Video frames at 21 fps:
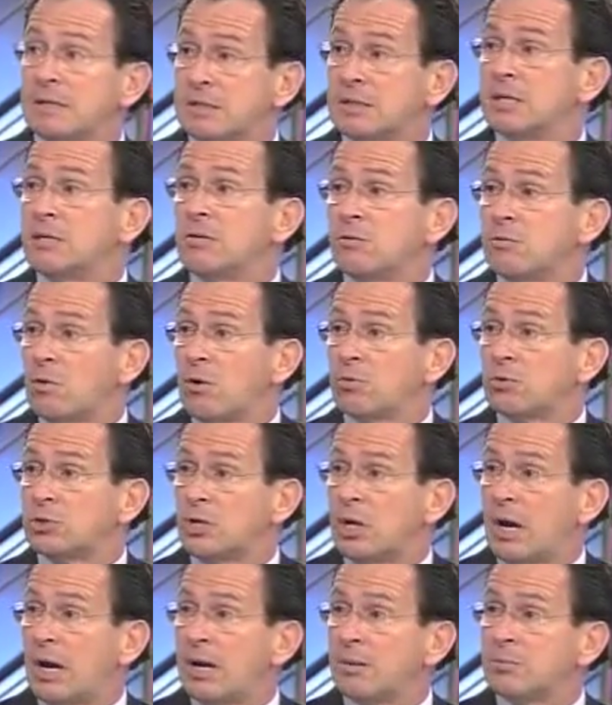that didn't grow
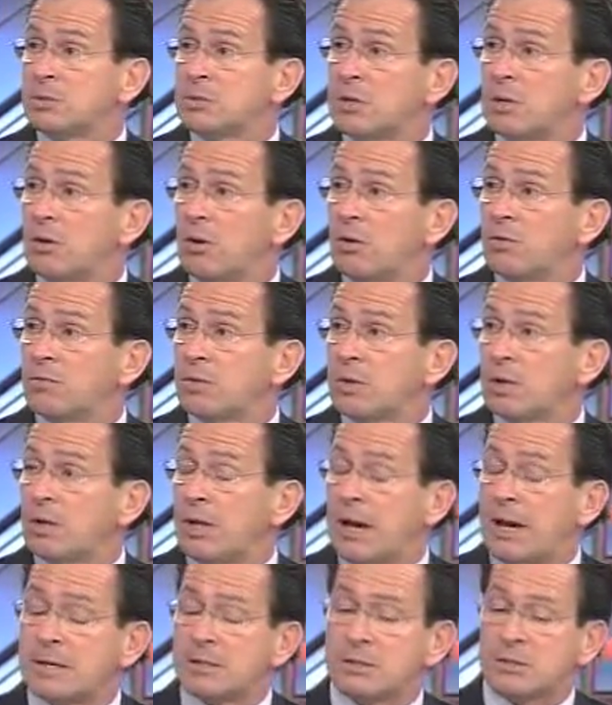jobs over the
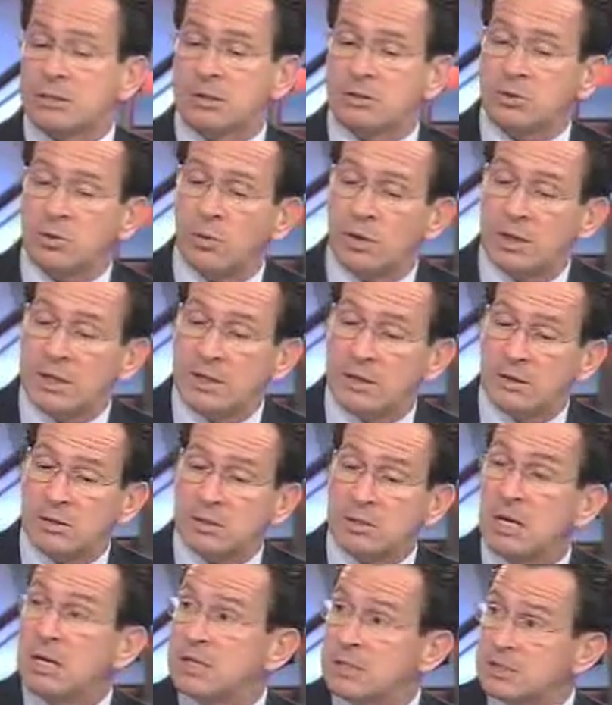last 20
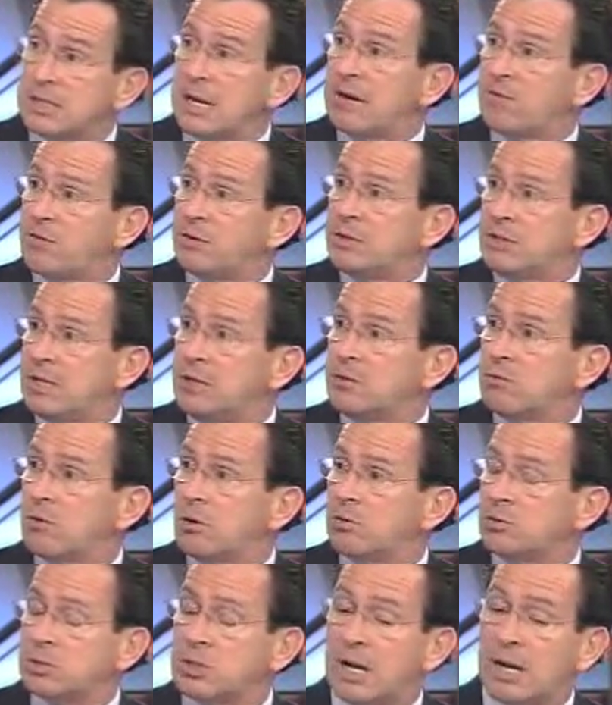years, Stamford did
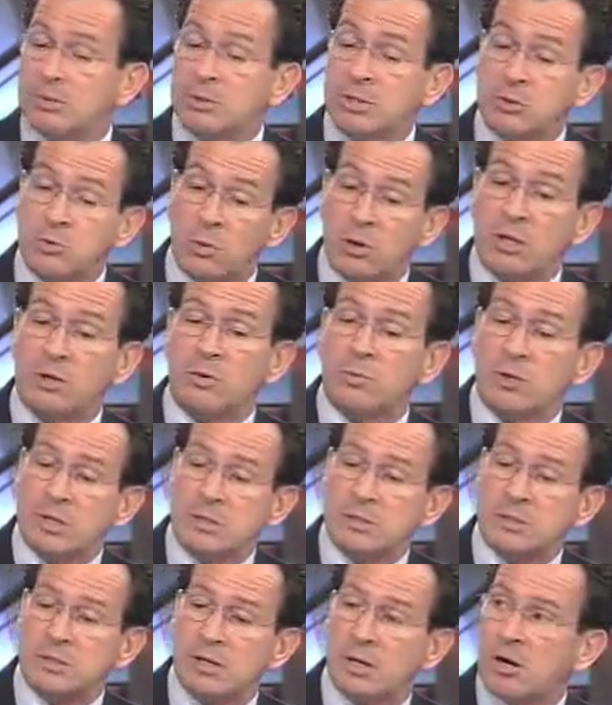grow jobs. It's one of the
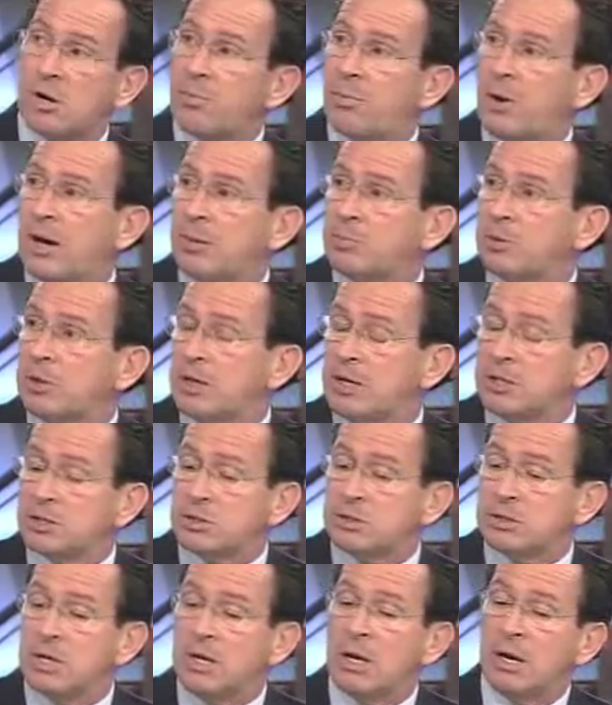reasons that our
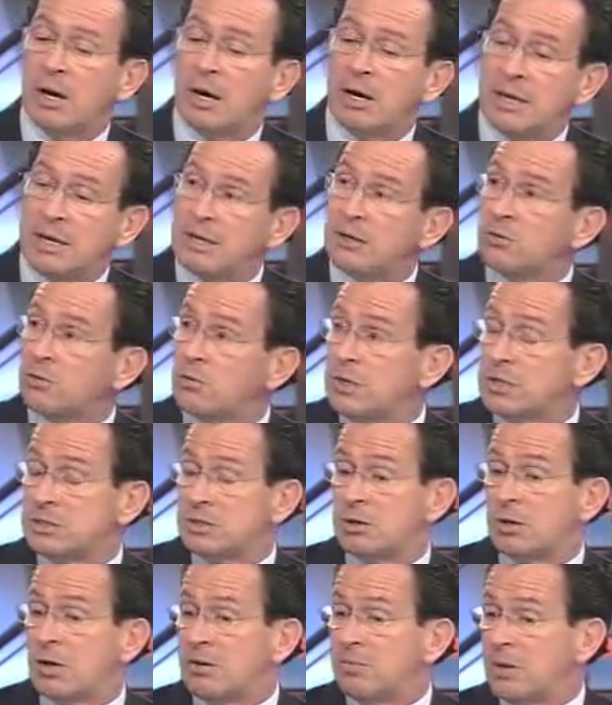population increased.
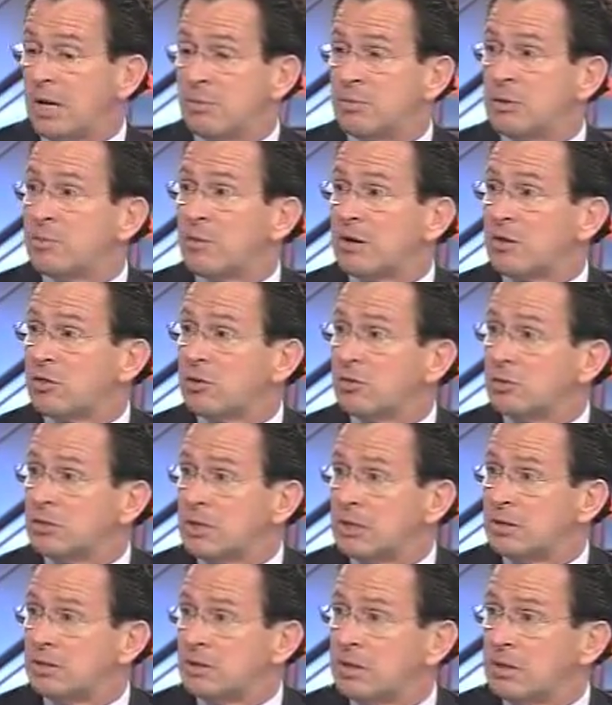You know, I'm in my
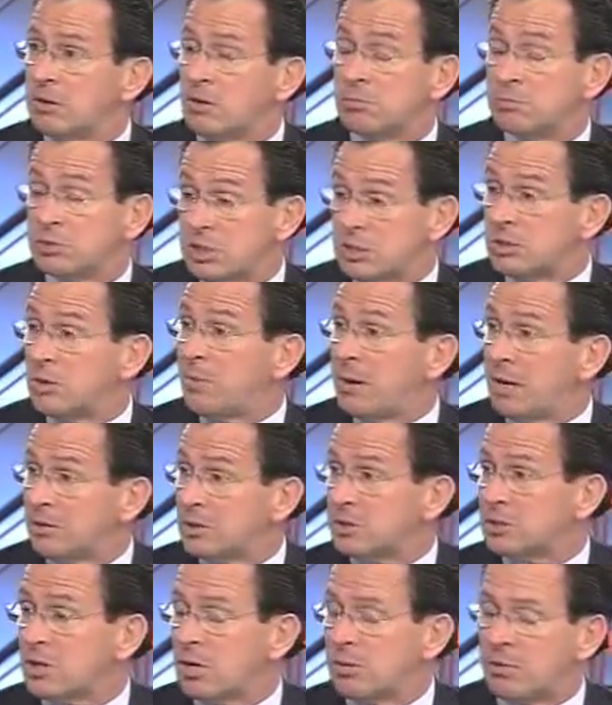13th year, just about
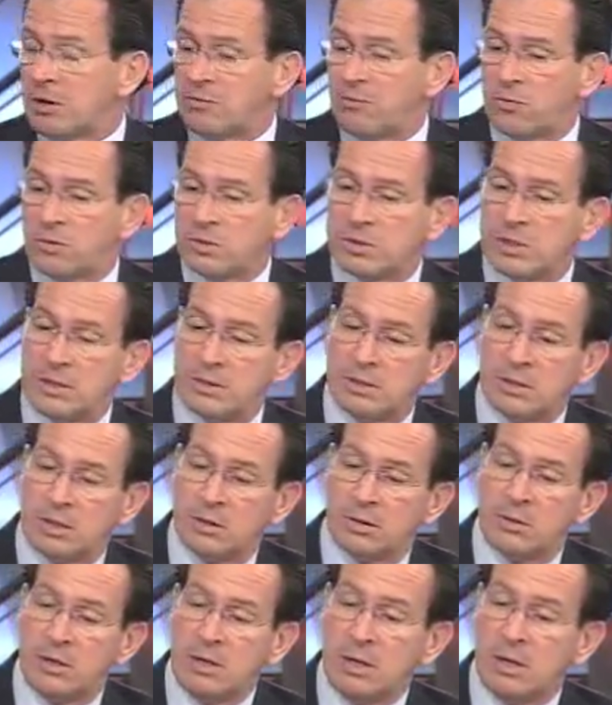to start my 14th
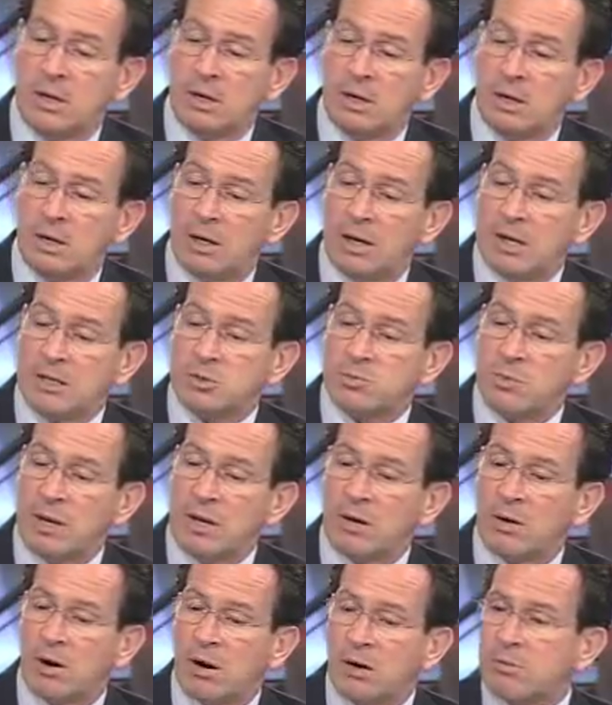year as
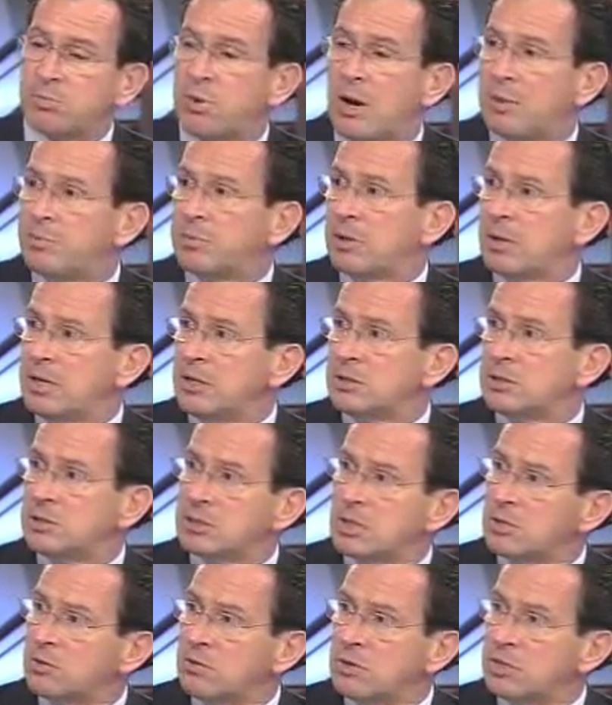mayor. Our
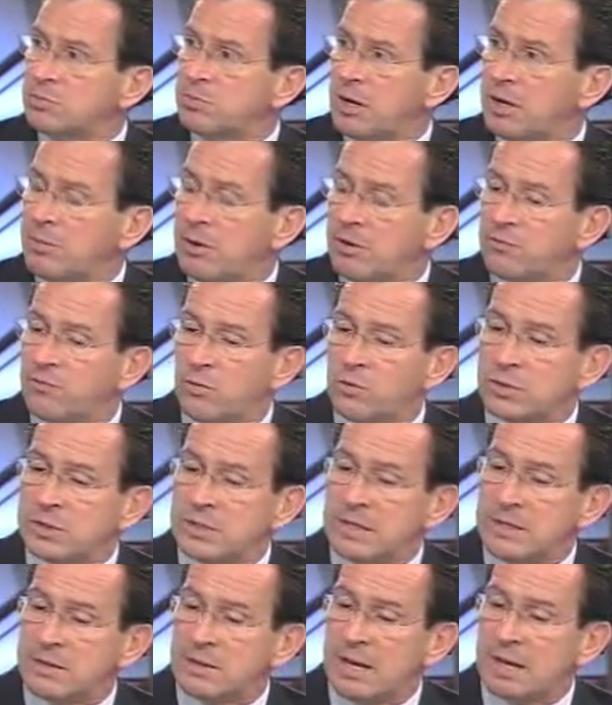population's increased by about
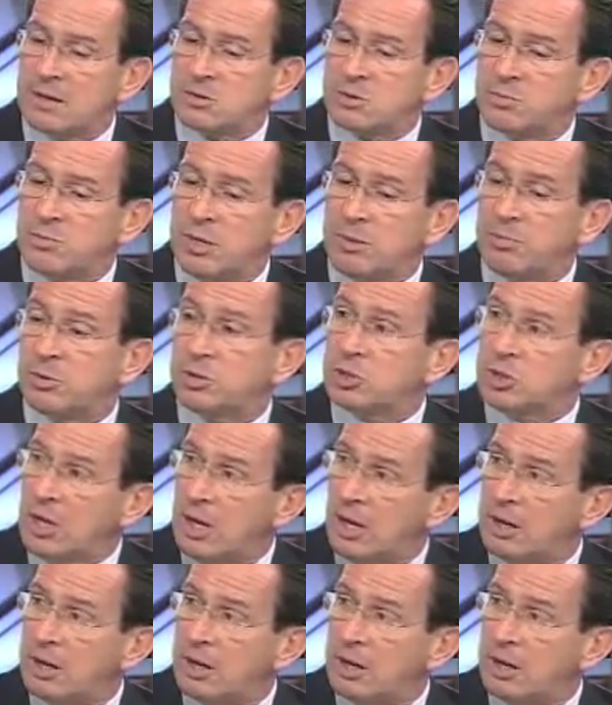14,000 people,